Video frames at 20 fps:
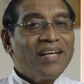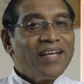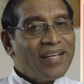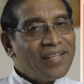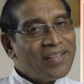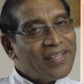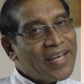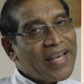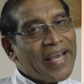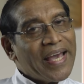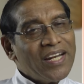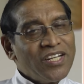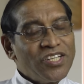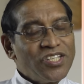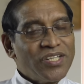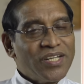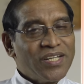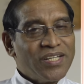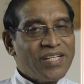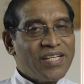In the
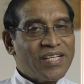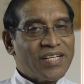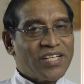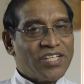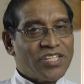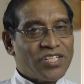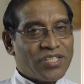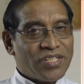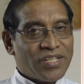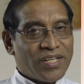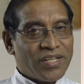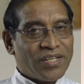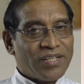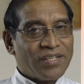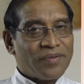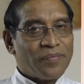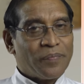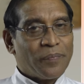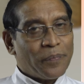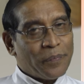ancient Near
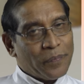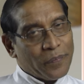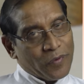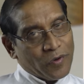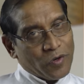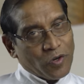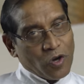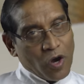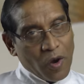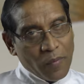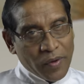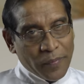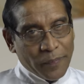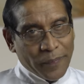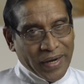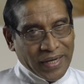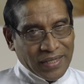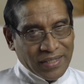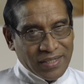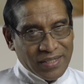Eastern, common
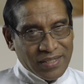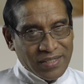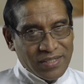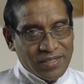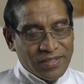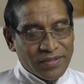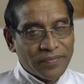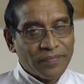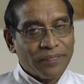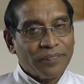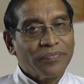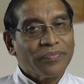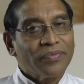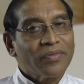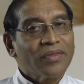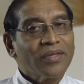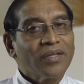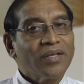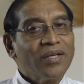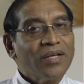practice
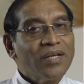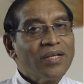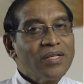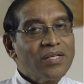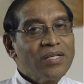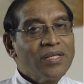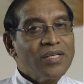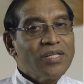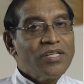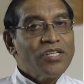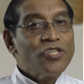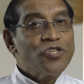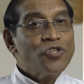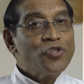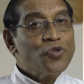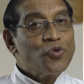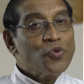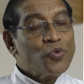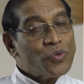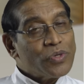is
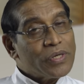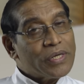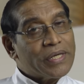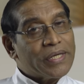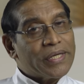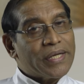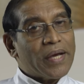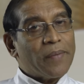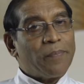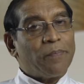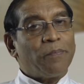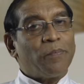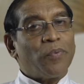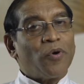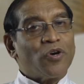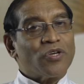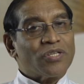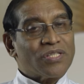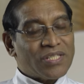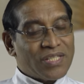to
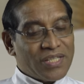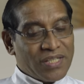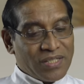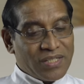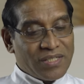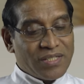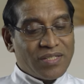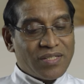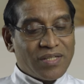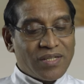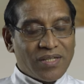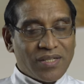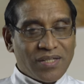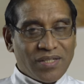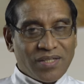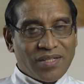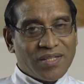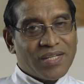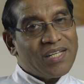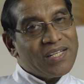deposit
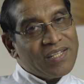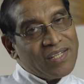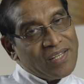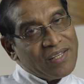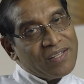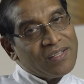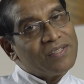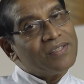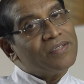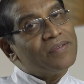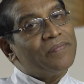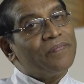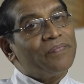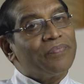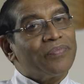treaties